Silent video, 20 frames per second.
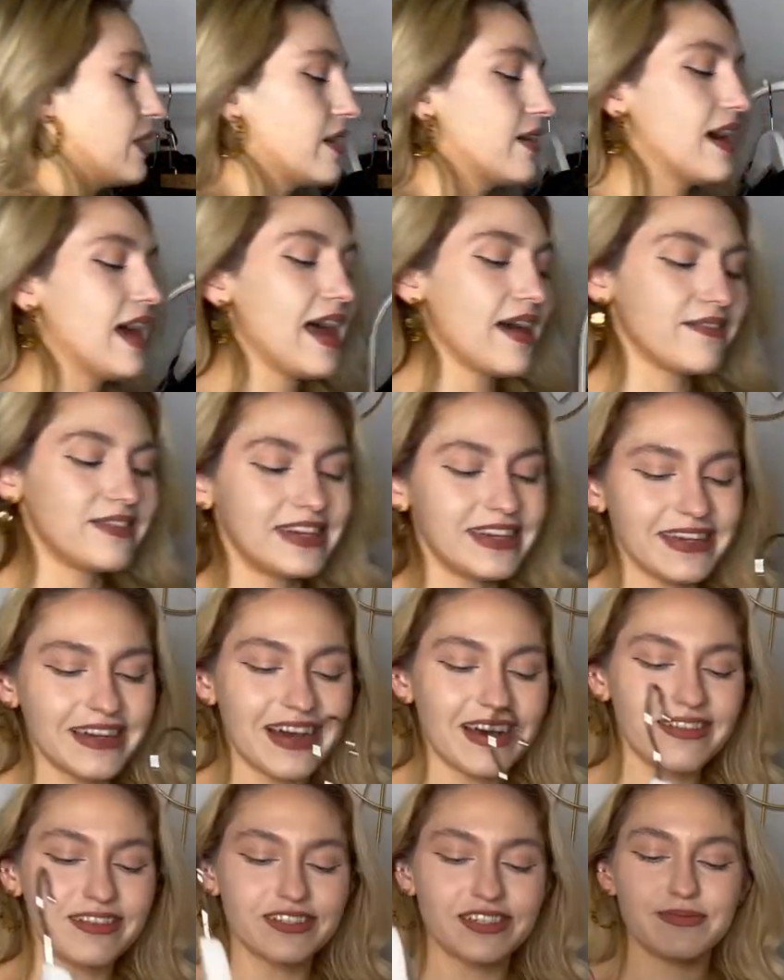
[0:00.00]
having
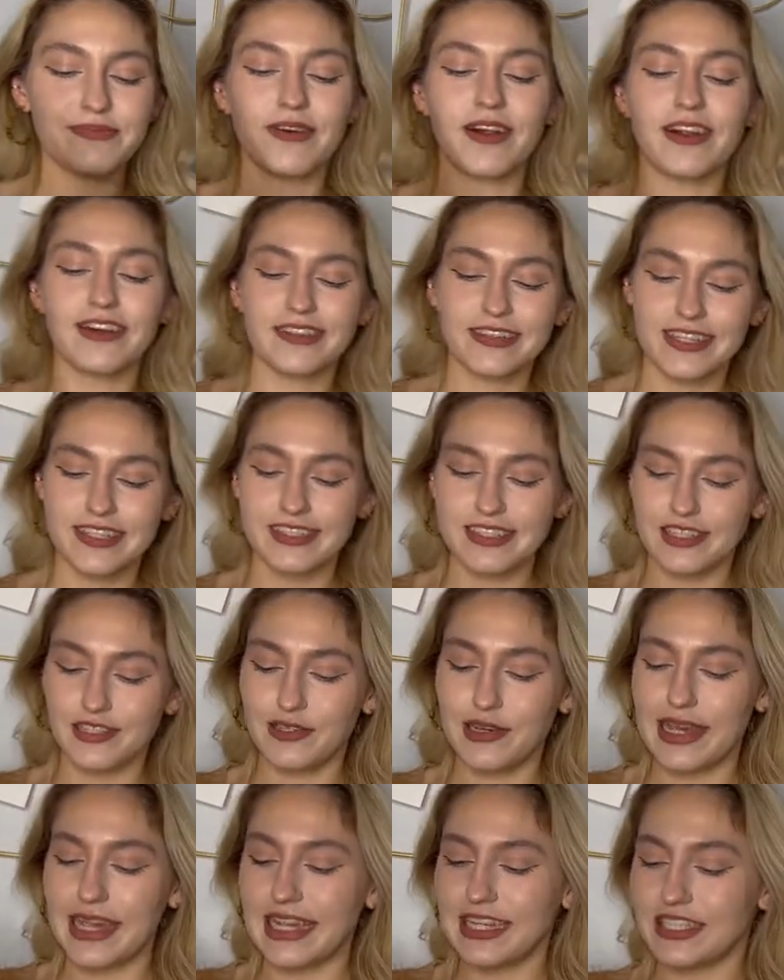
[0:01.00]
another sparkly
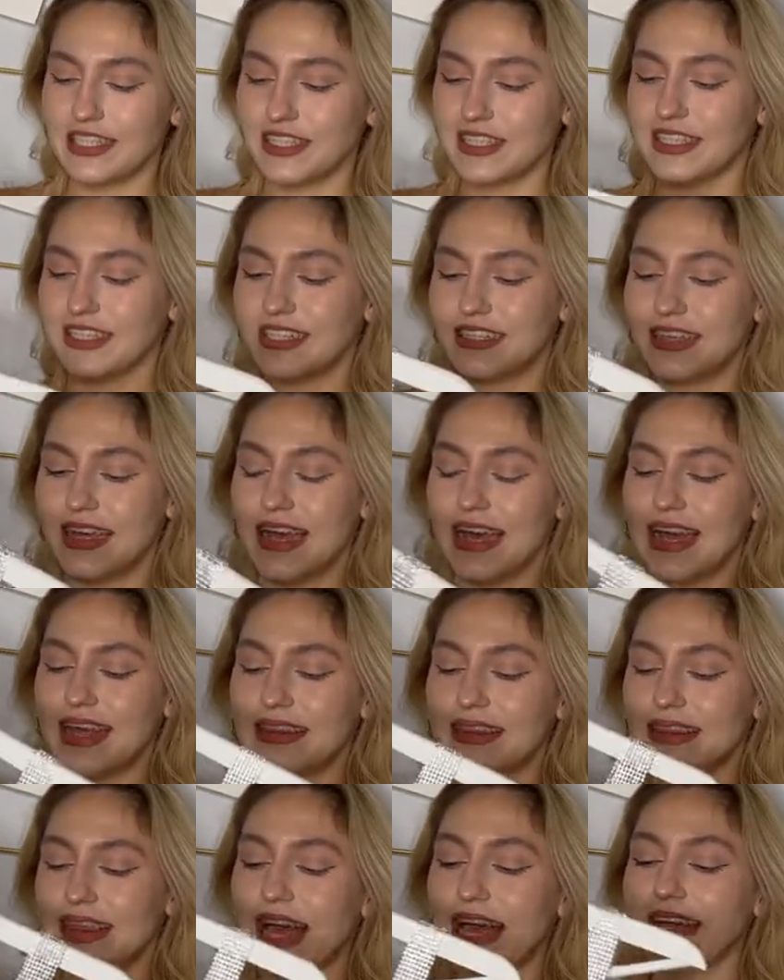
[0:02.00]
situation,
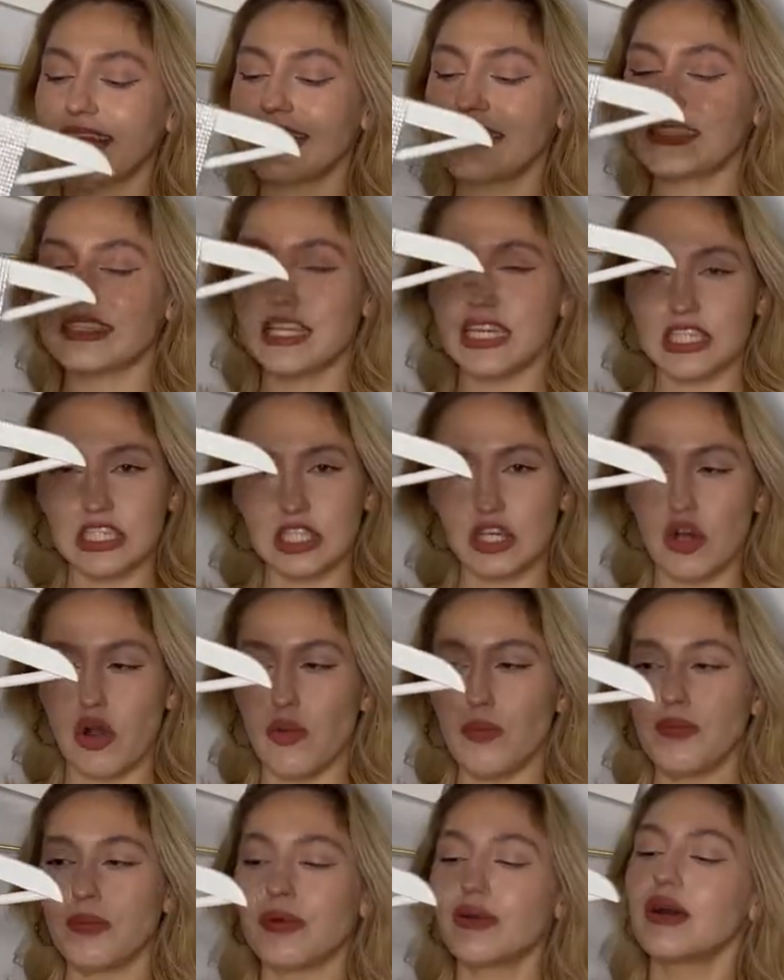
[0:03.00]
and that is a
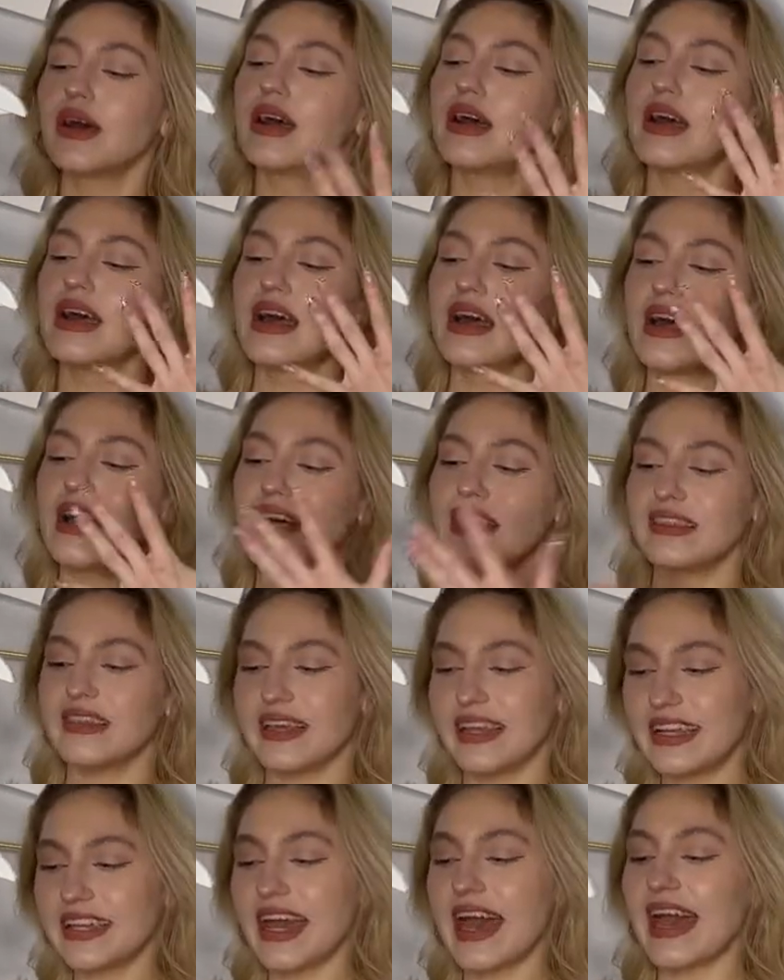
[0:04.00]
top. And
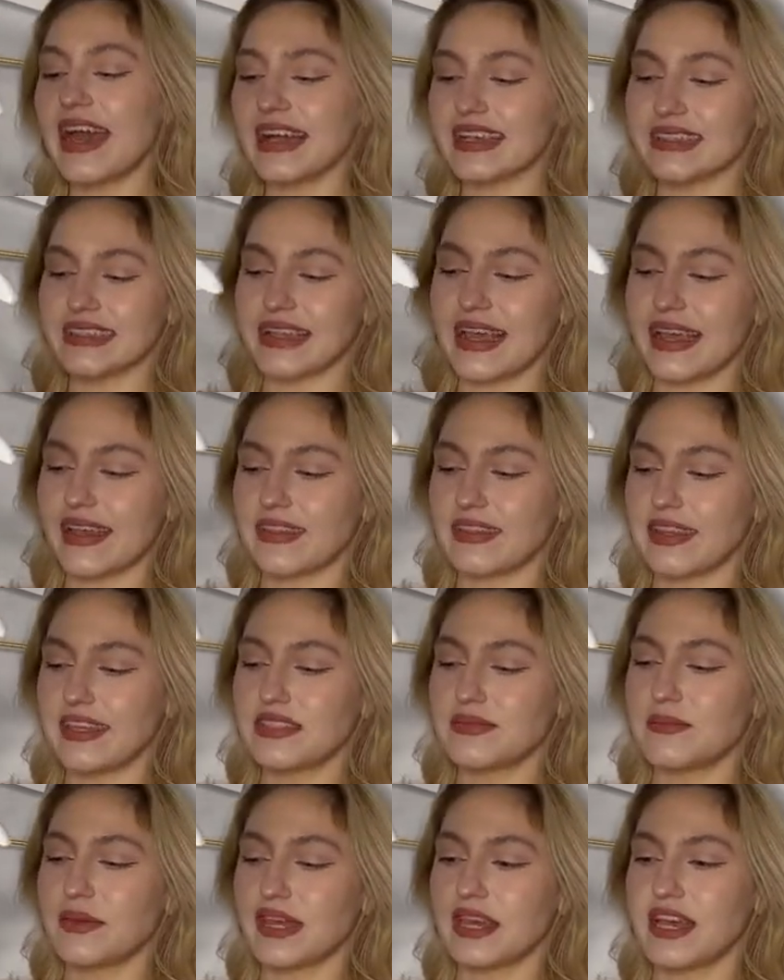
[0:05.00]
it hangs like this
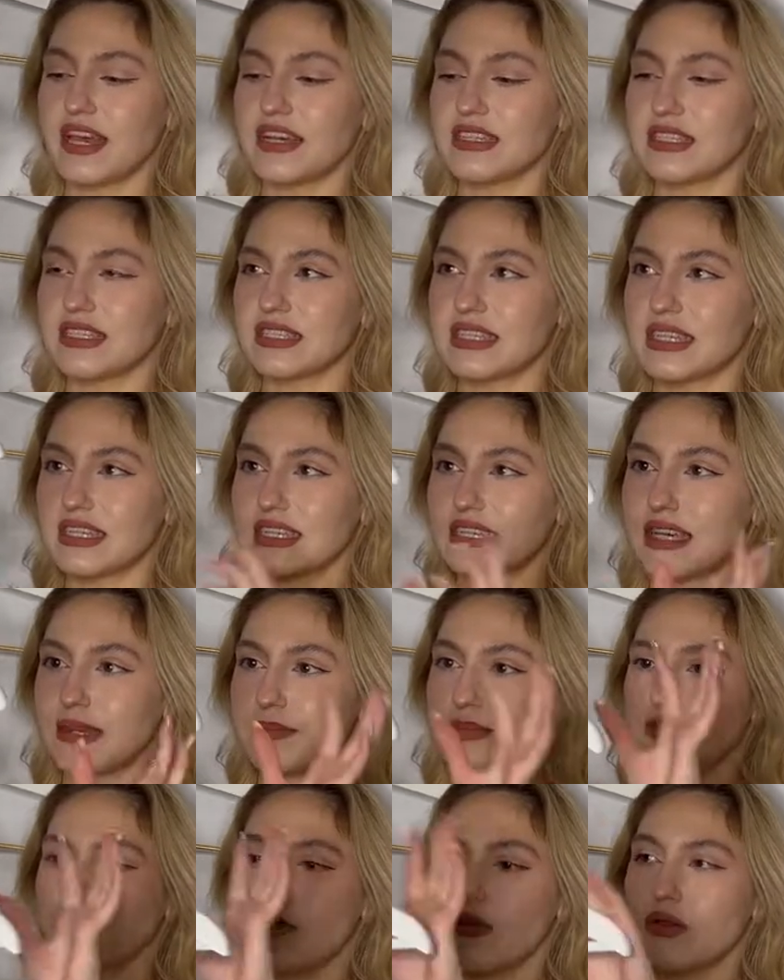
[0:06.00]
because it
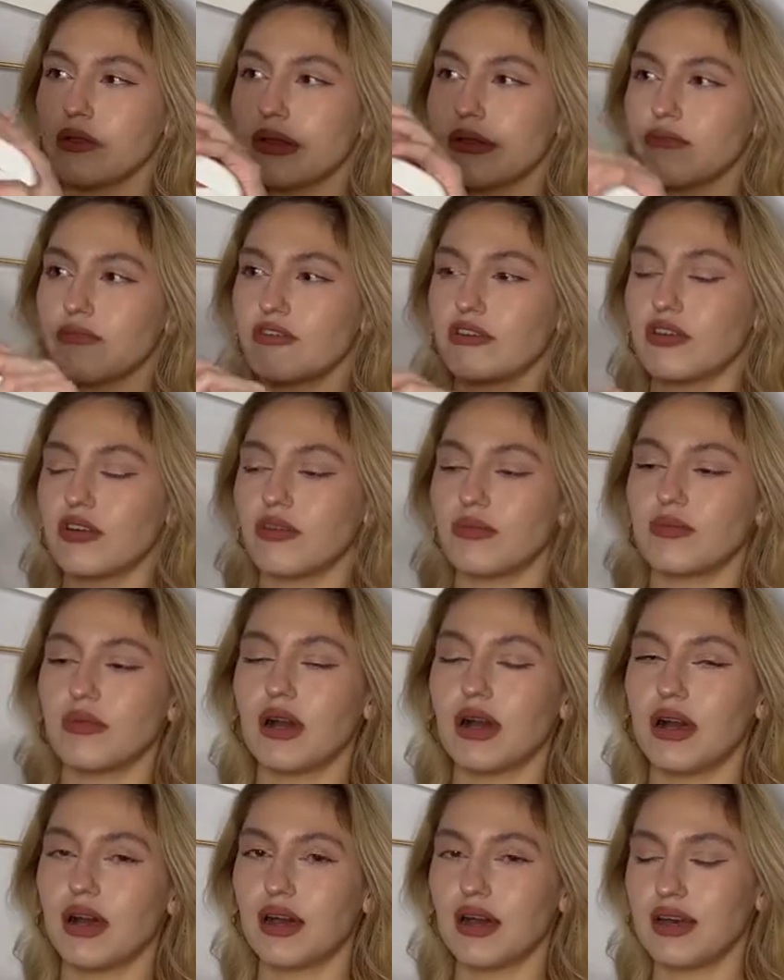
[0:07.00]
keeps falling from
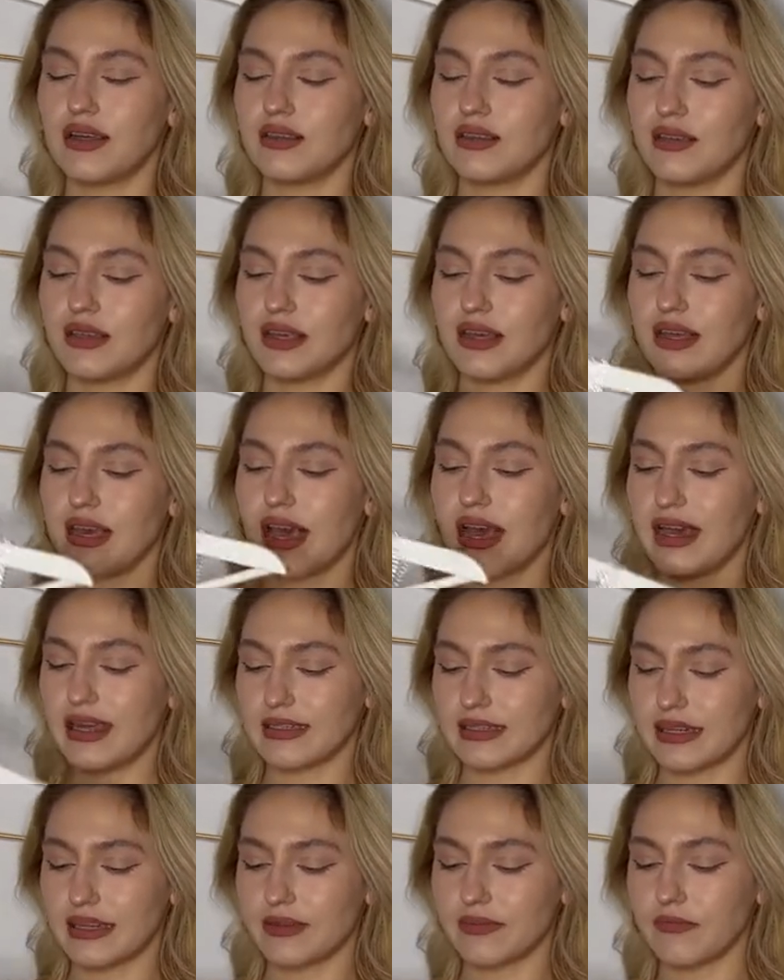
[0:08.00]
the
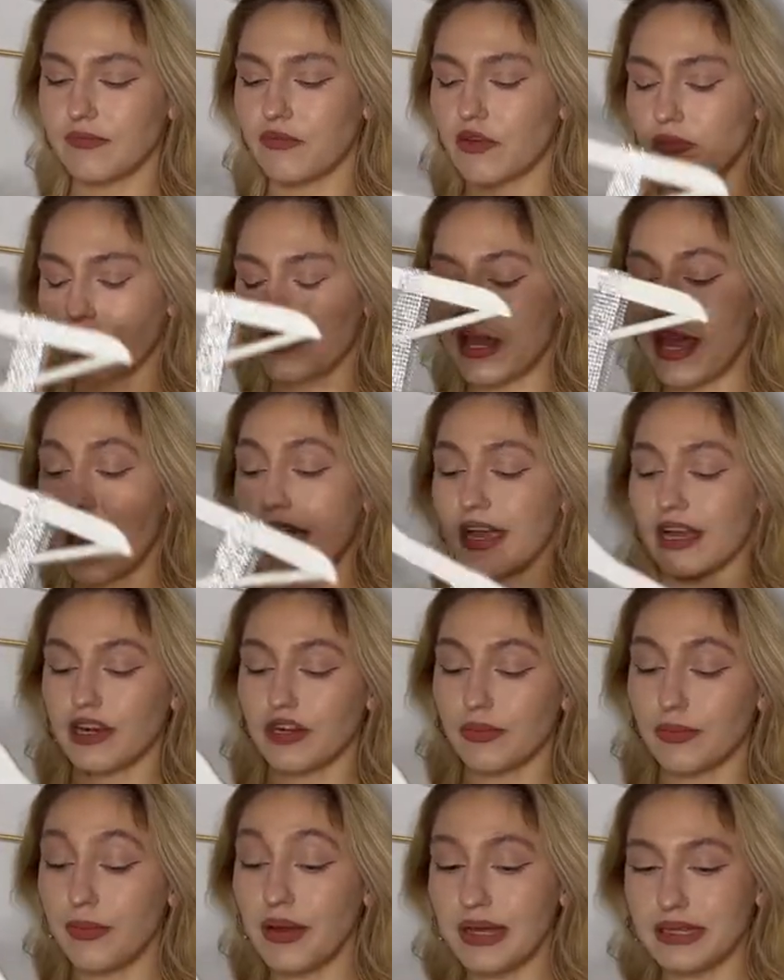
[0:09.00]
hanger.
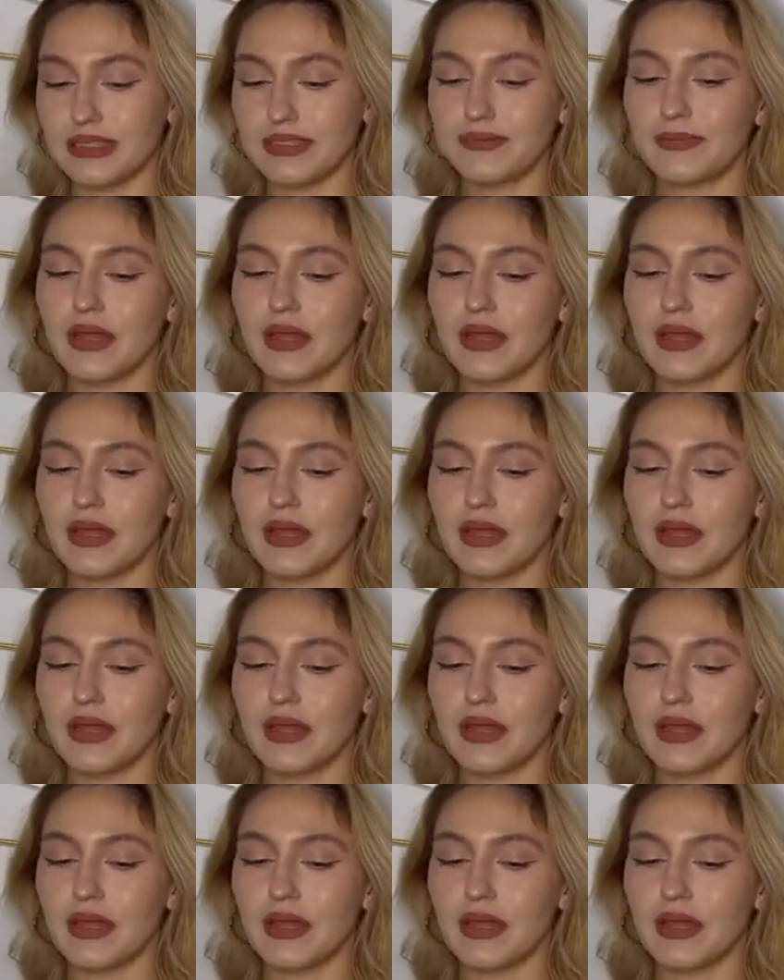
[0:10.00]
But